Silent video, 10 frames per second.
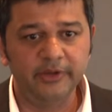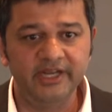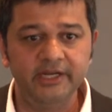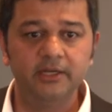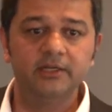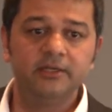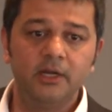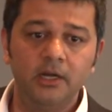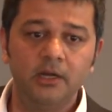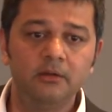we needed
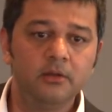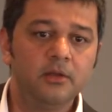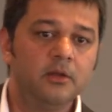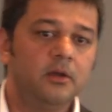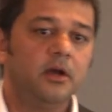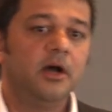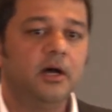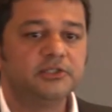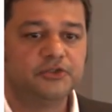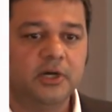
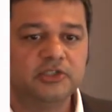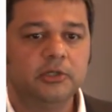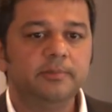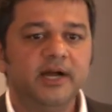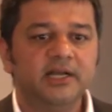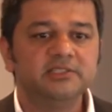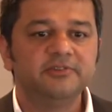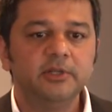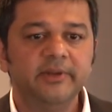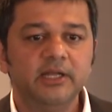structural piles
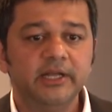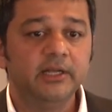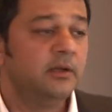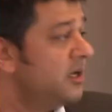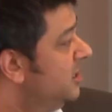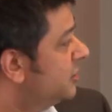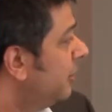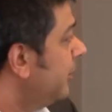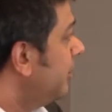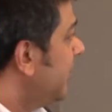for the building.
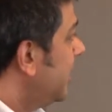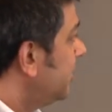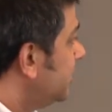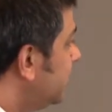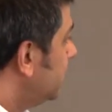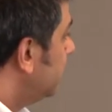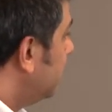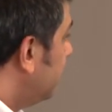So we were able to